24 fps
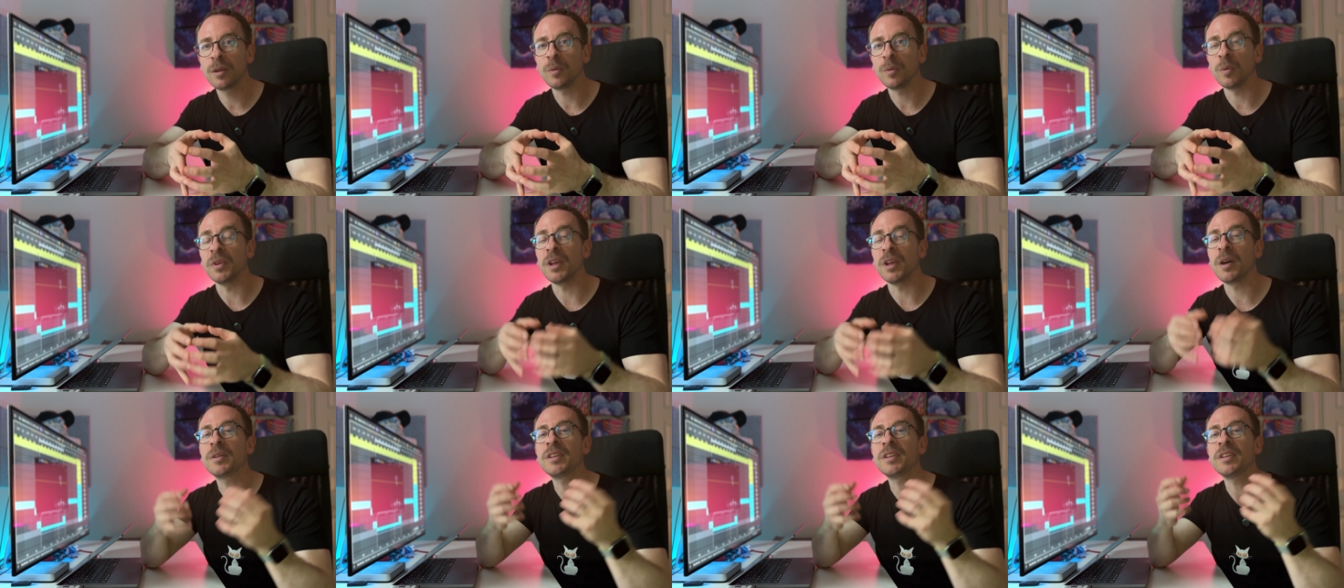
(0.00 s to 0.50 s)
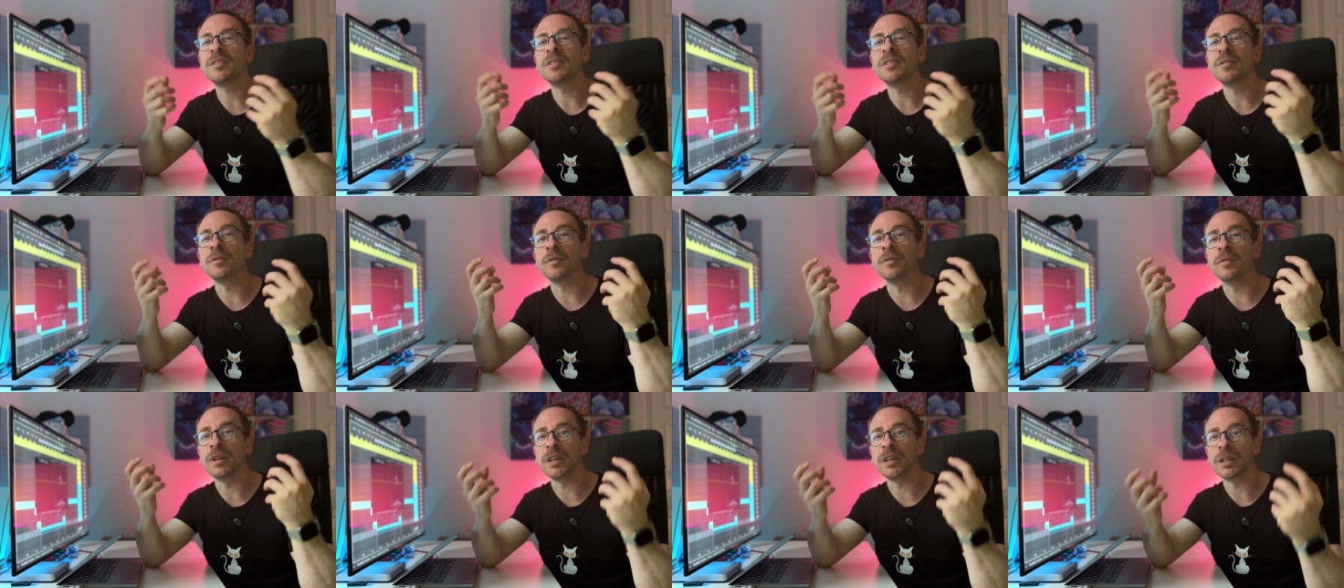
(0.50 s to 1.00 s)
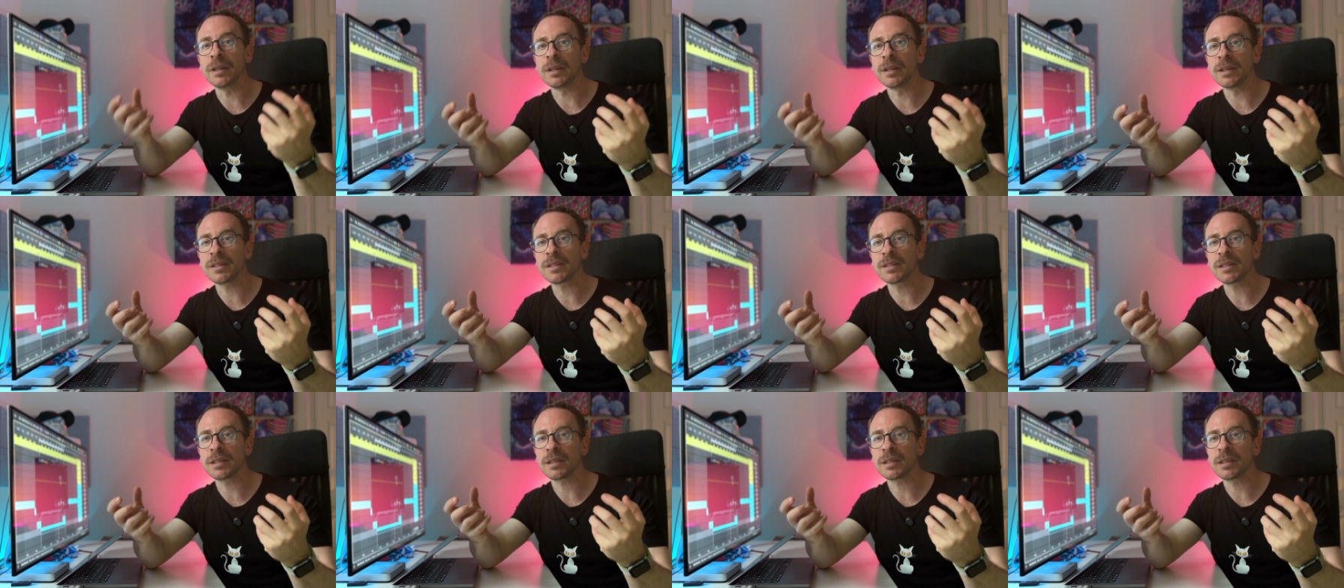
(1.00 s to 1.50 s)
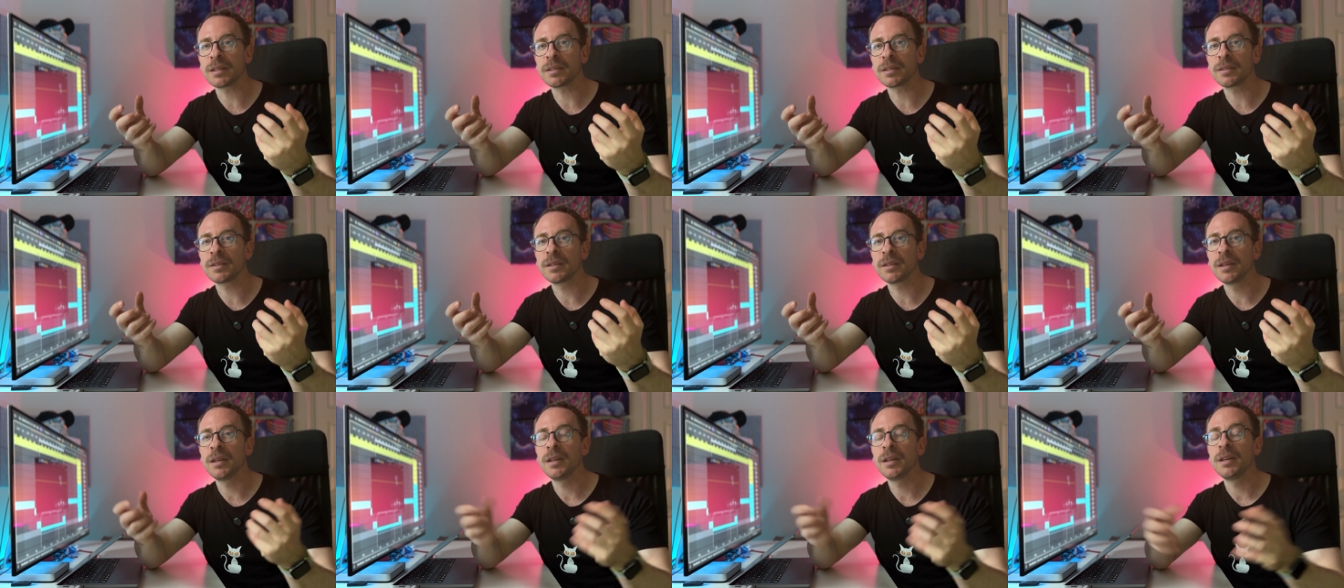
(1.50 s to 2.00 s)
without even realizing
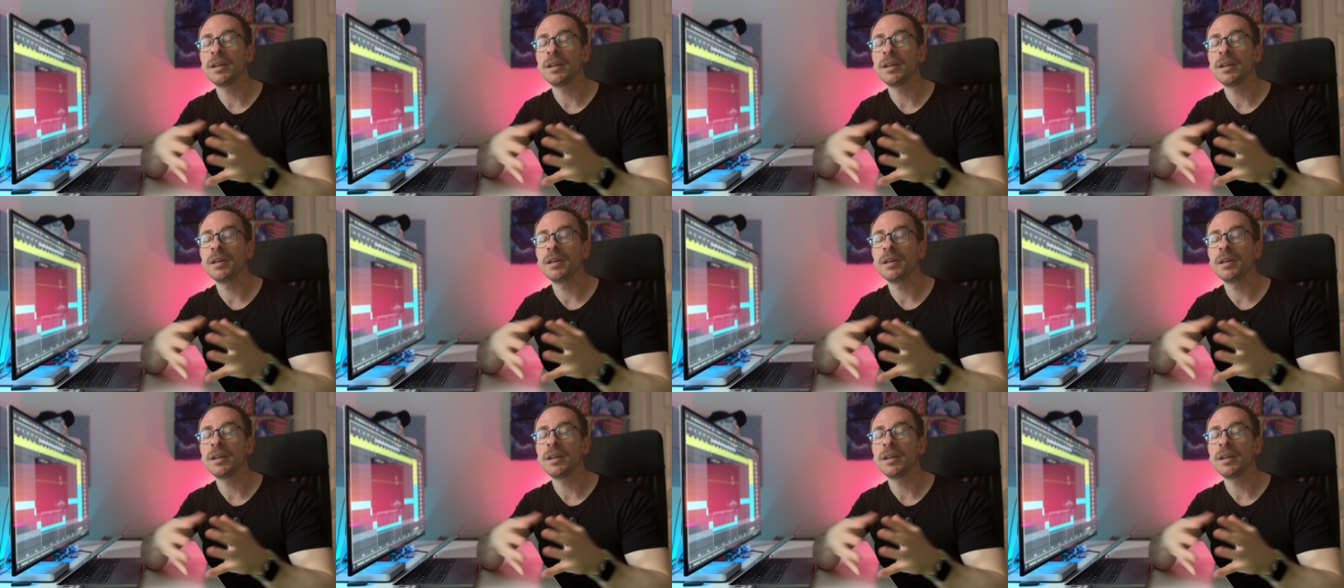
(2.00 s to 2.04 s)
it.